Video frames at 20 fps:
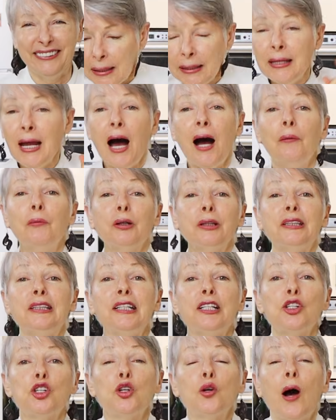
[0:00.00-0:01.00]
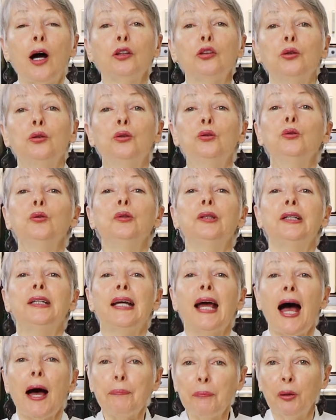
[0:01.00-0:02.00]
Now we'll teach you how to do
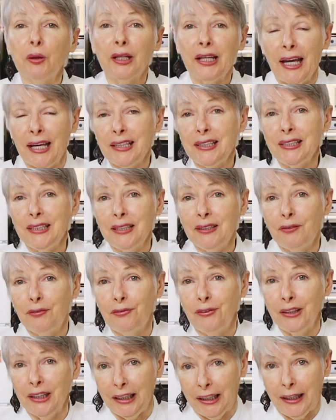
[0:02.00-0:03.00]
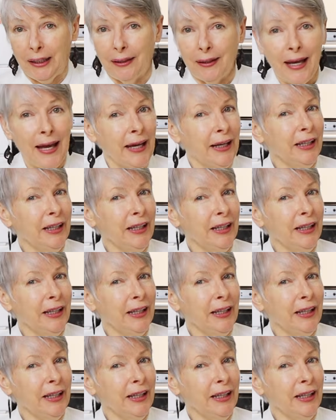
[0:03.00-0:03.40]
the apple candied filling.